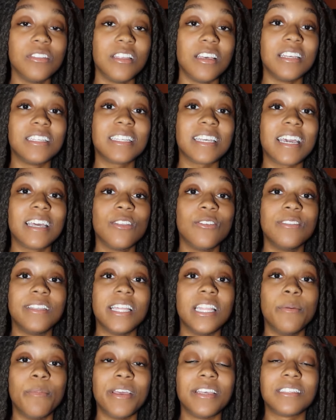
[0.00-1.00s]
does handle
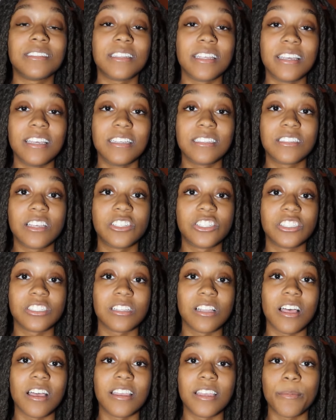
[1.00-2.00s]
database things such
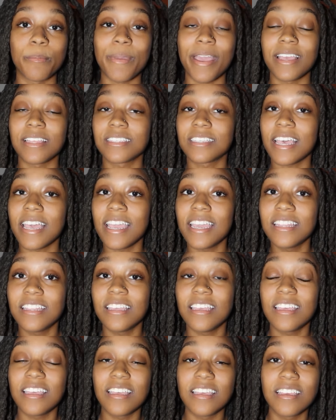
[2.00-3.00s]
as like
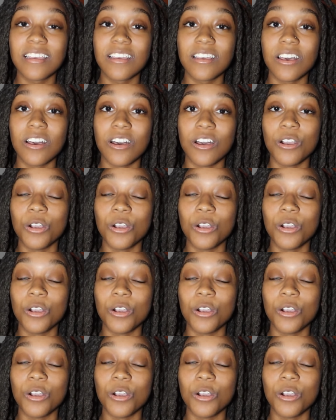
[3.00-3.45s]
maintaining,